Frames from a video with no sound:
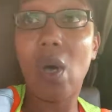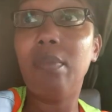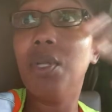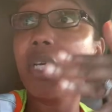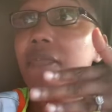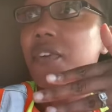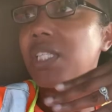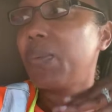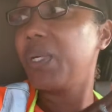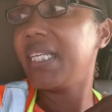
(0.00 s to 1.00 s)
I'm looking for
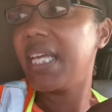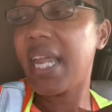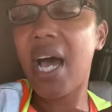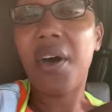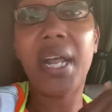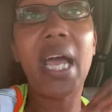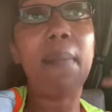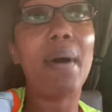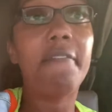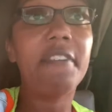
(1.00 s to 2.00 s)
someone to get out. I got
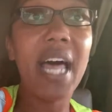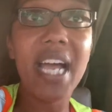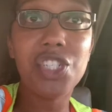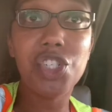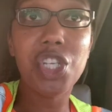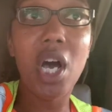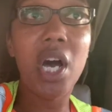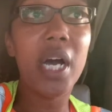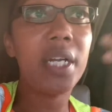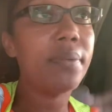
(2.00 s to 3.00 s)
my flashers
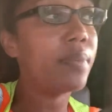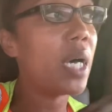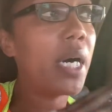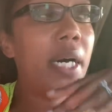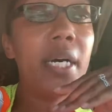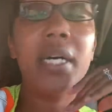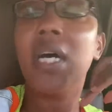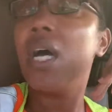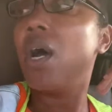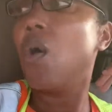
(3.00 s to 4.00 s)
on, uh,
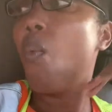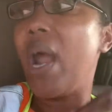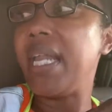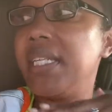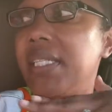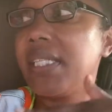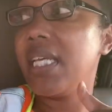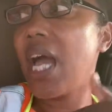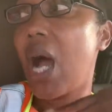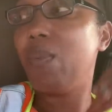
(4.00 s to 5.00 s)
waiting to see
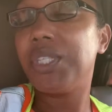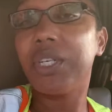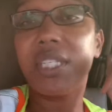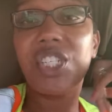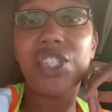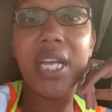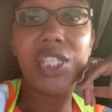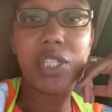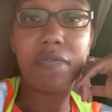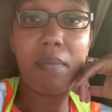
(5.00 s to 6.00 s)
how he's going to exchange
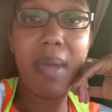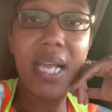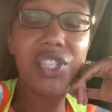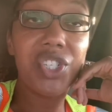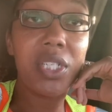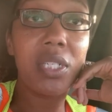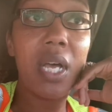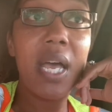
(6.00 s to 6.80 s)
information.